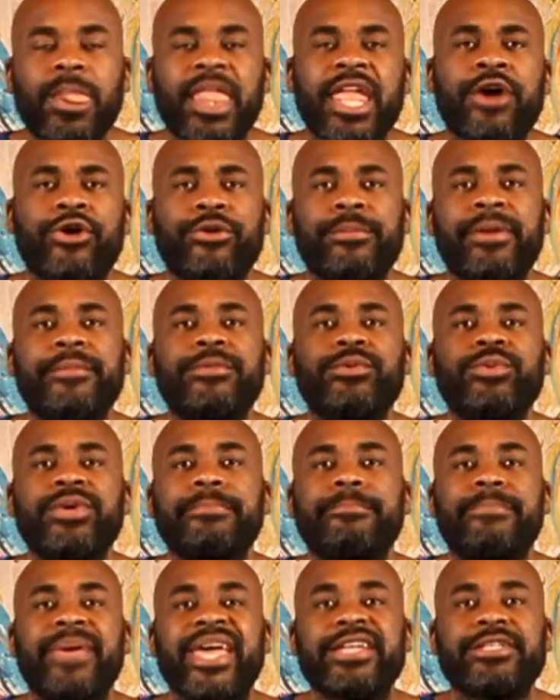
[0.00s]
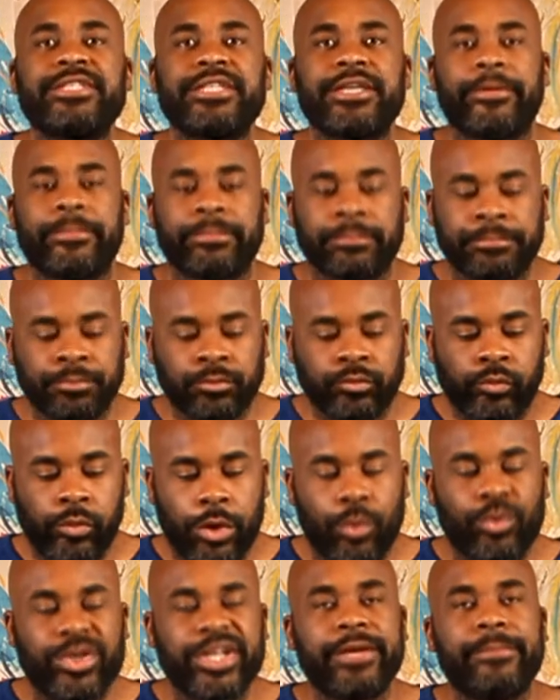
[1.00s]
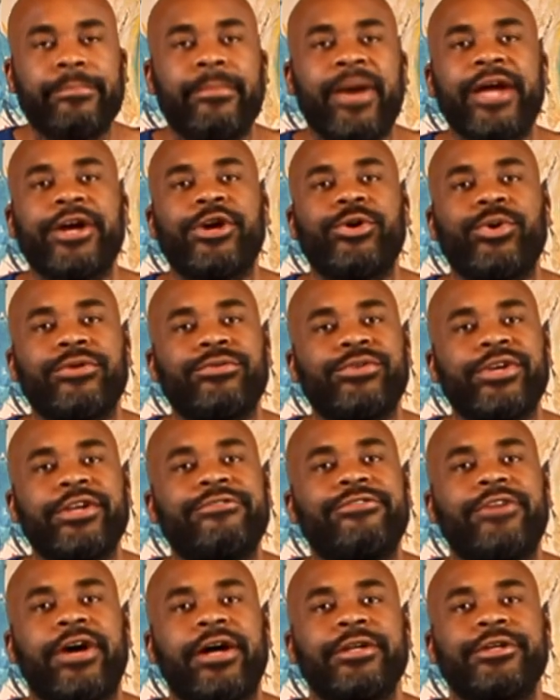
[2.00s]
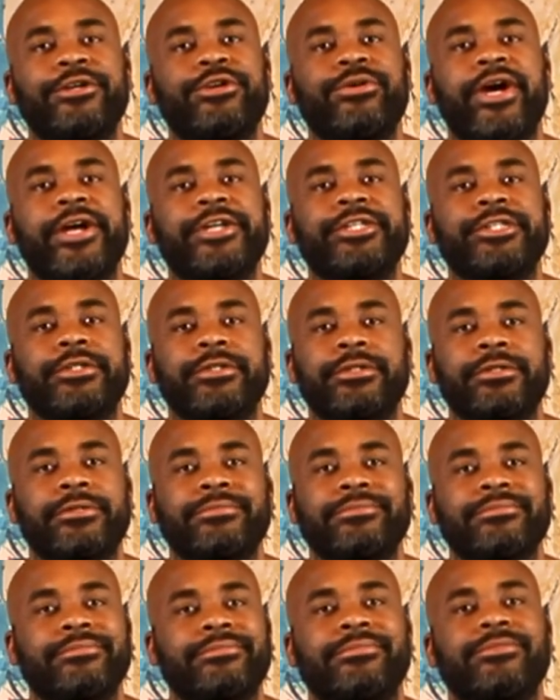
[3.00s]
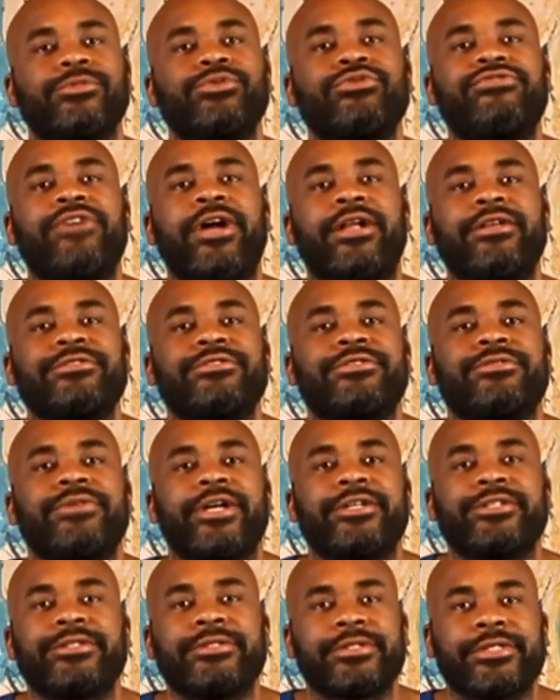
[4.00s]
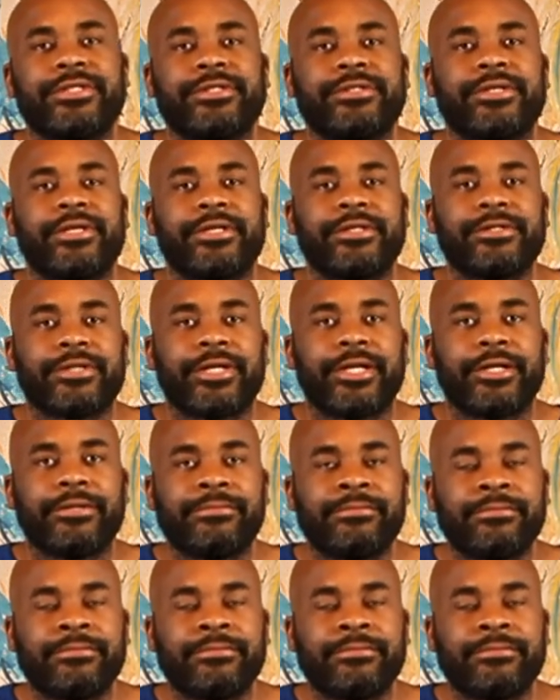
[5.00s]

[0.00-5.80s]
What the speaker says: And remember, we baked it. We didn't microwave, we didn't follow the directions. Who follows directions these days, right?